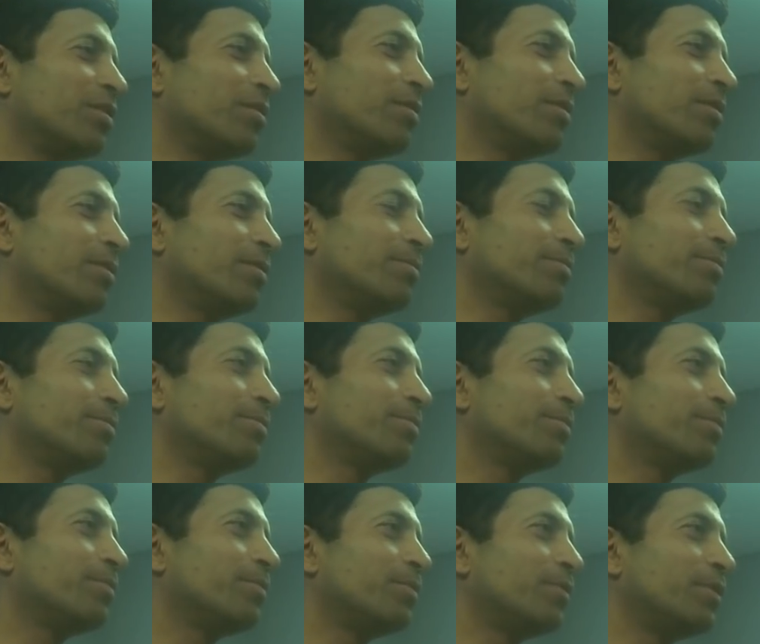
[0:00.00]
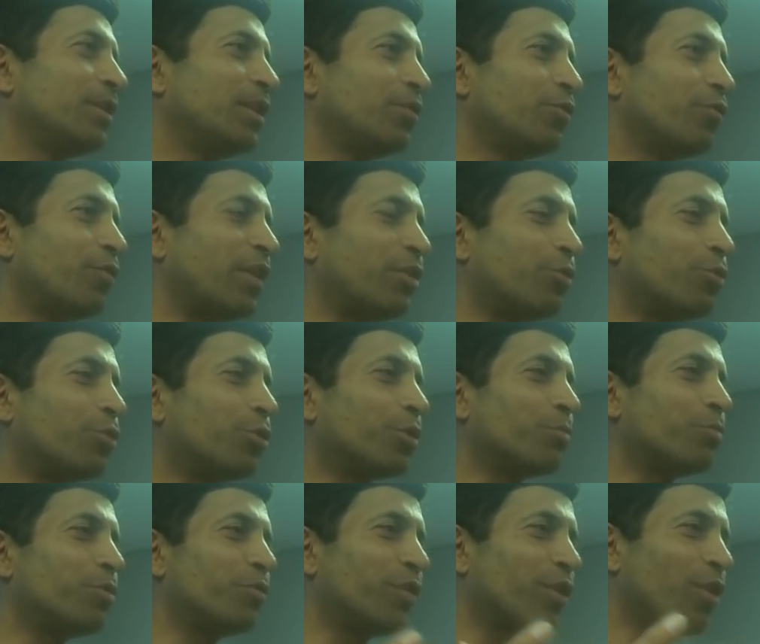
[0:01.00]
When you go to a
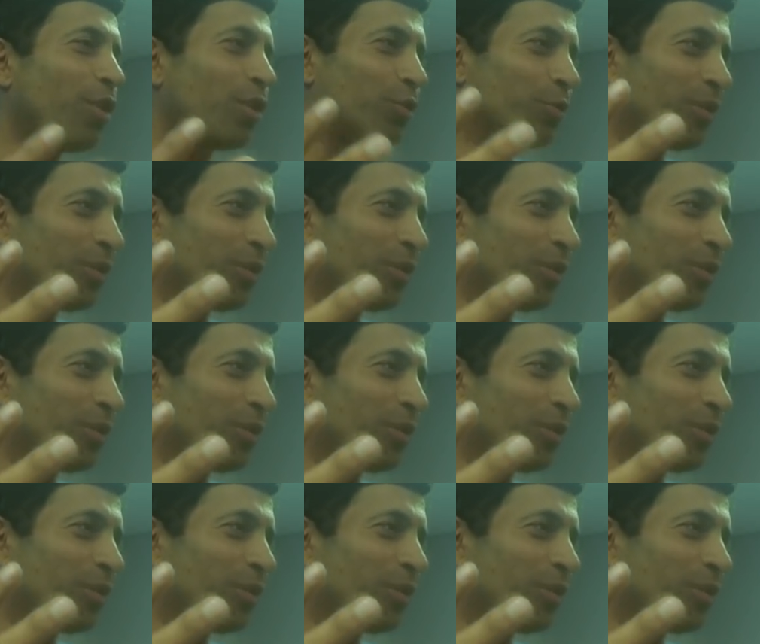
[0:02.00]
movie hall, you